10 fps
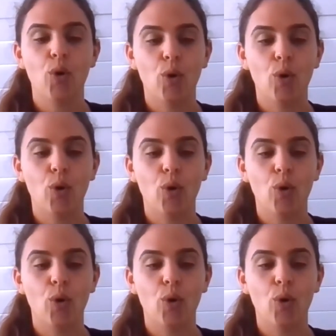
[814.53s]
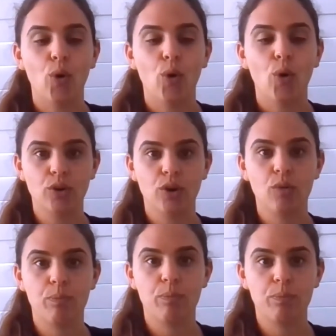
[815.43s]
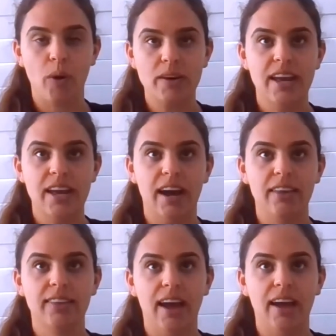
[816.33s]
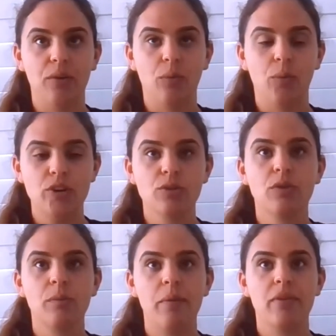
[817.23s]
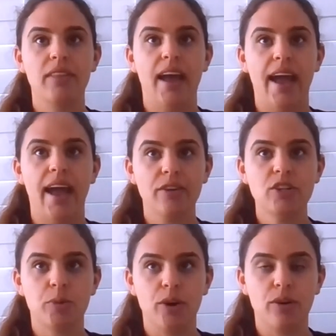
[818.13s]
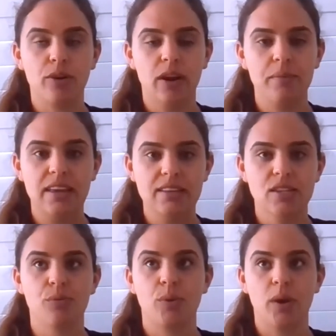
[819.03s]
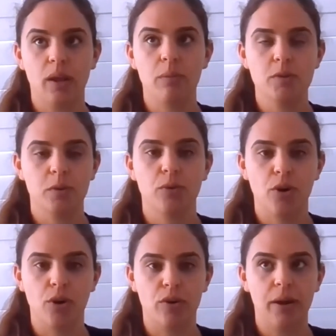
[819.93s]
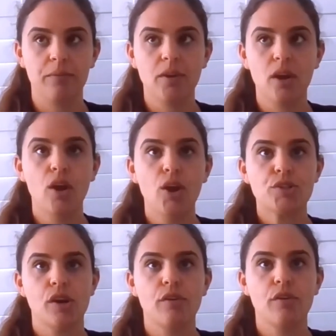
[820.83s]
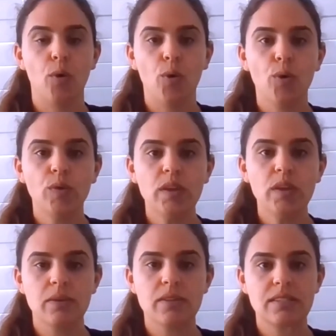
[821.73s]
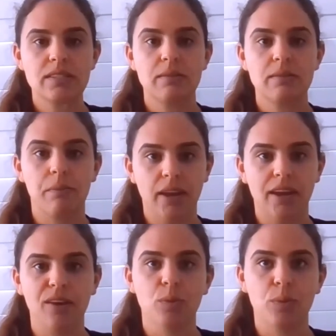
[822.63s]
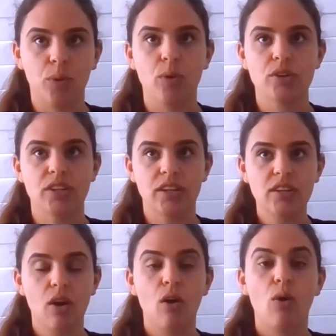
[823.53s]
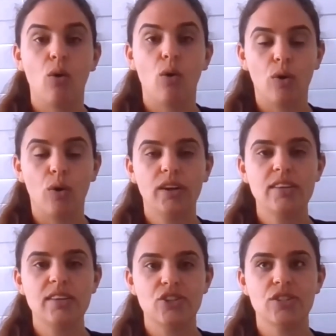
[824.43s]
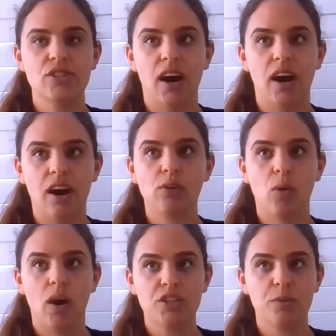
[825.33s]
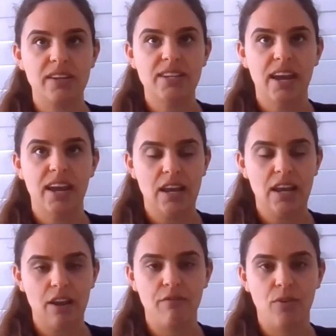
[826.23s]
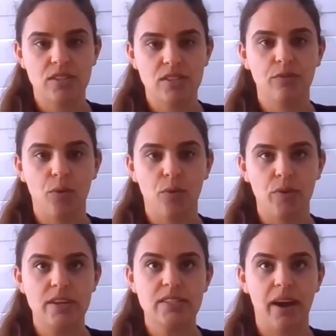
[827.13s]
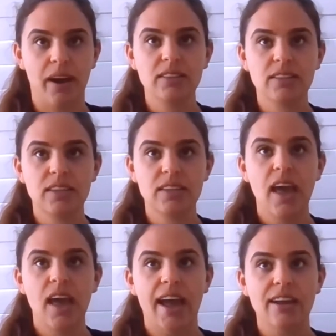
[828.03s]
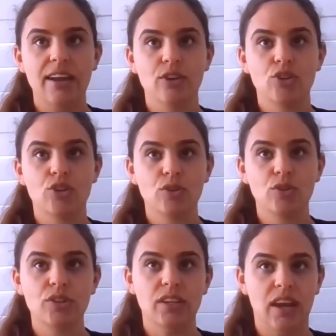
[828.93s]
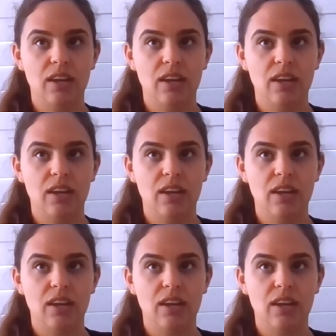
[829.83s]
I also want to point out that we should remember the outreach program is a reimbursement program. So for all the expenses being reported, organisations are required to maintain invoices for these amounts, and should the